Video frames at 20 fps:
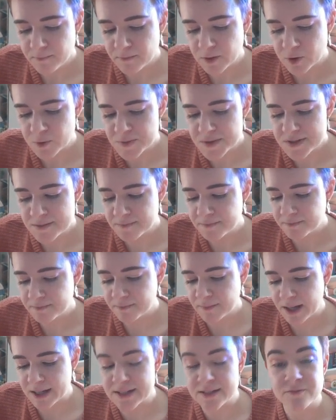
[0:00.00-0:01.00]
Oops,
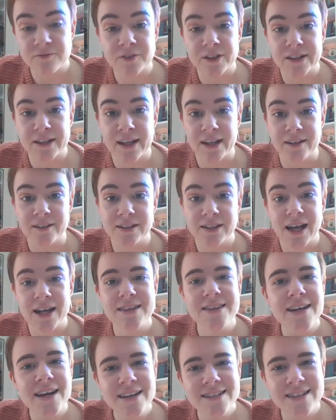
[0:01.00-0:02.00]
I didn't read that. I
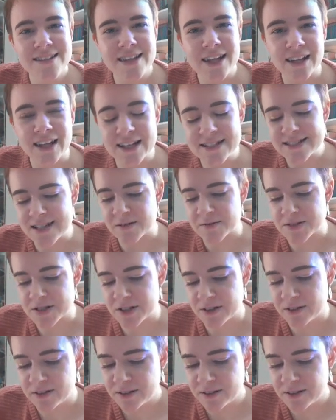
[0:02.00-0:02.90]
think I did that last time too.